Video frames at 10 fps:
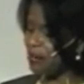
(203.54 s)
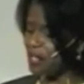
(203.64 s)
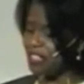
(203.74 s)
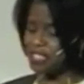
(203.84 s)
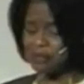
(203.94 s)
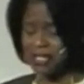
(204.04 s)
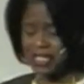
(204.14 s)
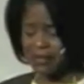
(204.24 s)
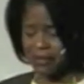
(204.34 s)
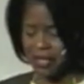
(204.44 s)
what she
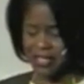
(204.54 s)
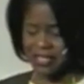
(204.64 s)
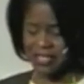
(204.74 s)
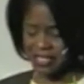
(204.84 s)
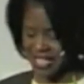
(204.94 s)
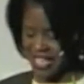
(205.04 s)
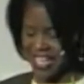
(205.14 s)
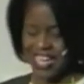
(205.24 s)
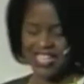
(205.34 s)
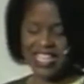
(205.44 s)
really wants
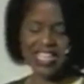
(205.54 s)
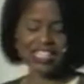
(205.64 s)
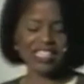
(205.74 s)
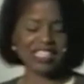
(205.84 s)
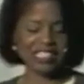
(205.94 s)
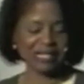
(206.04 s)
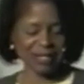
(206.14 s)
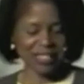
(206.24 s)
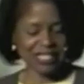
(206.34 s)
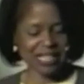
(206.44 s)
and take a look at some
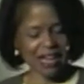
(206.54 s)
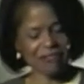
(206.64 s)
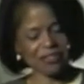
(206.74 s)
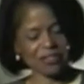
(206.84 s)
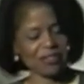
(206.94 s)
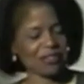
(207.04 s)
of these afters.